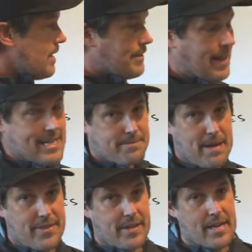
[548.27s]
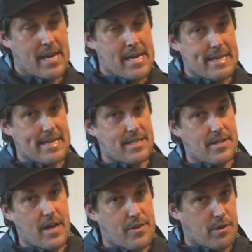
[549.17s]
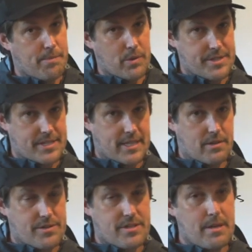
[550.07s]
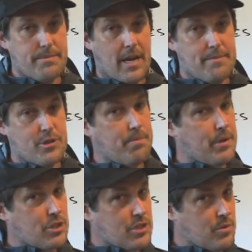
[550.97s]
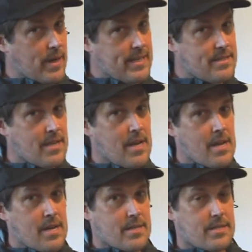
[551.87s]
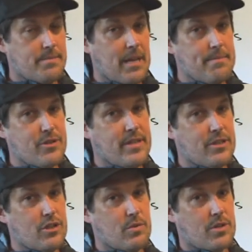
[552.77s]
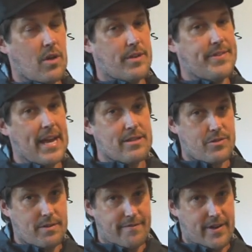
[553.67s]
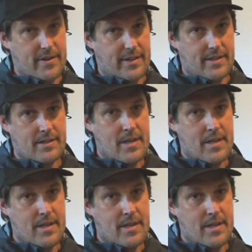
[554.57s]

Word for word: The last method is another important skill. Sometimes you push into eddies, sometimes you need to do what's called a downstream ferry.